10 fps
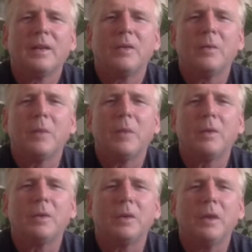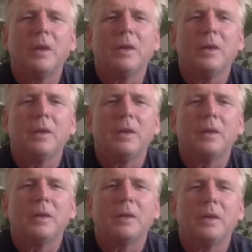Remember,
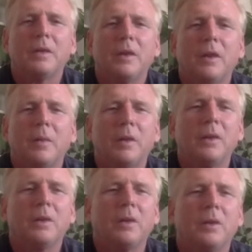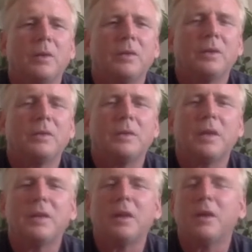get that arm, there you go, Christy.
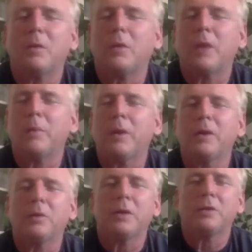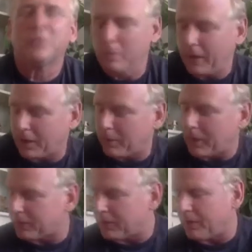Get that arm right by your waist. Don't make it
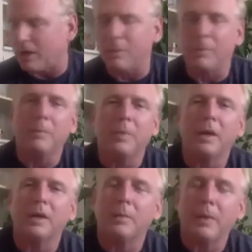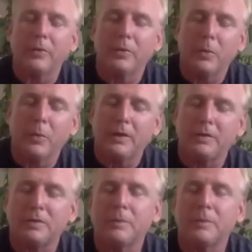about the arm, make it about the waist.